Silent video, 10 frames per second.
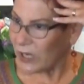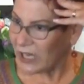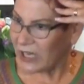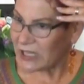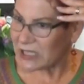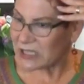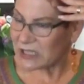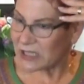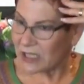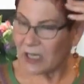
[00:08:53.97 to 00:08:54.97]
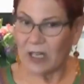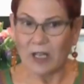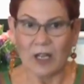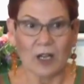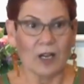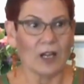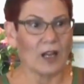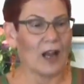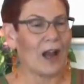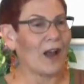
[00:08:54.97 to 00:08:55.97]
what?
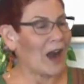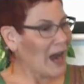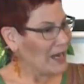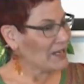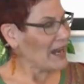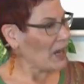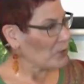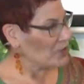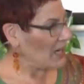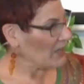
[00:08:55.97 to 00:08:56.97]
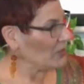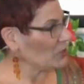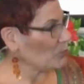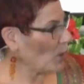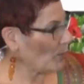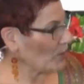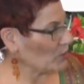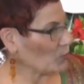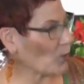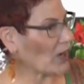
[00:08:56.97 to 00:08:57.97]
I now take these
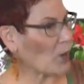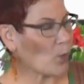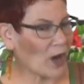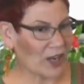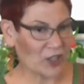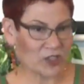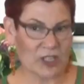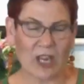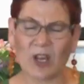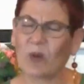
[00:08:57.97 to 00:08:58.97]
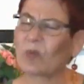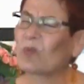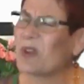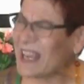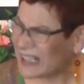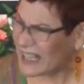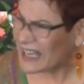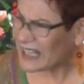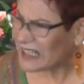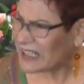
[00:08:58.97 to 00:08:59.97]
moments where I want to say,
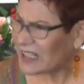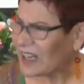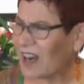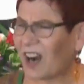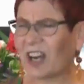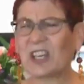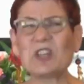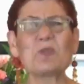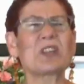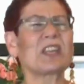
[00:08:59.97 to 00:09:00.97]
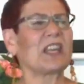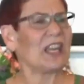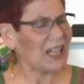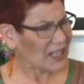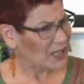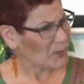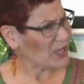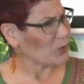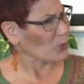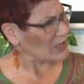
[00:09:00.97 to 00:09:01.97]
really? Are you kidding
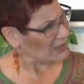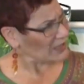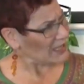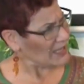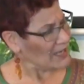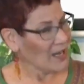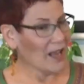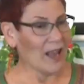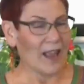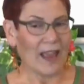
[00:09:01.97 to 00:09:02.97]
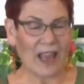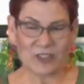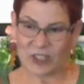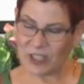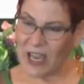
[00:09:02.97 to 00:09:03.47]
me? Really? And